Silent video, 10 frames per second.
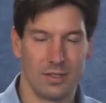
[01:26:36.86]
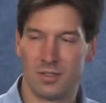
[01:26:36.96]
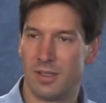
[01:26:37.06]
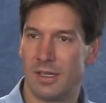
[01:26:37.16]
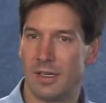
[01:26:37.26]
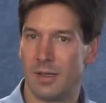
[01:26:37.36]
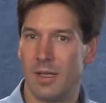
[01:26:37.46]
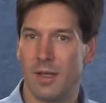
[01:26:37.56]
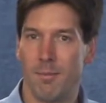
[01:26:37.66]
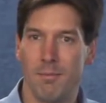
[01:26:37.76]
is the
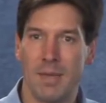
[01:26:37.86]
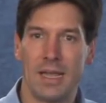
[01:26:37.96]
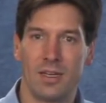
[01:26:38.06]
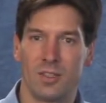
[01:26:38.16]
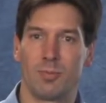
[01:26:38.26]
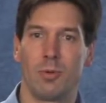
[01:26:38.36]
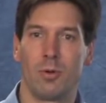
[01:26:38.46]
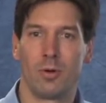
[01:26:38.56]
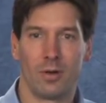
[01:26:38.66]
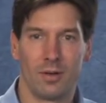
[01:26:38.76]
main
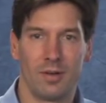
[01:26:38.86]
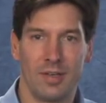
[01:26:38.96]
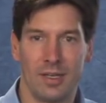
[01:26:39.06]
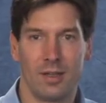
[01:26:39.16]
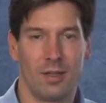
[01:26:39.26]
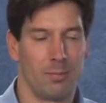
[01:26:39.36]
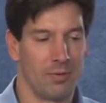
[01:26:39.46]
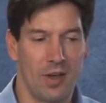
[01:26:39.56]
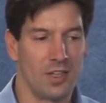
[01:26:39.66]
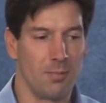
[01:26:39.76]
Explorer DLL,
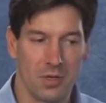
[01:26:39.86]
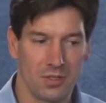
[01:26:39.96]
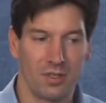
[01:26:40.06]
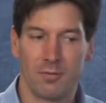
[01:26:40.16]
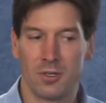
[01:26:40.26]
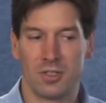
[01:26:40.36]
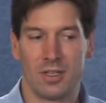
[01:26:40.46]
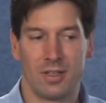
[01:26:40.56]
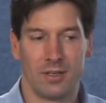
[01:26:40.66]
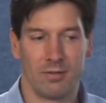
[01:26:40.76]
provides most of the
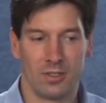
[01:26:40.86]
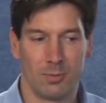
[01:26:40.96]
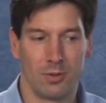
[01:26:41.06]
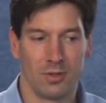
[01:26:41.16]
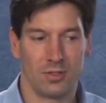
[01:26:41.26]
functionality of Explorer.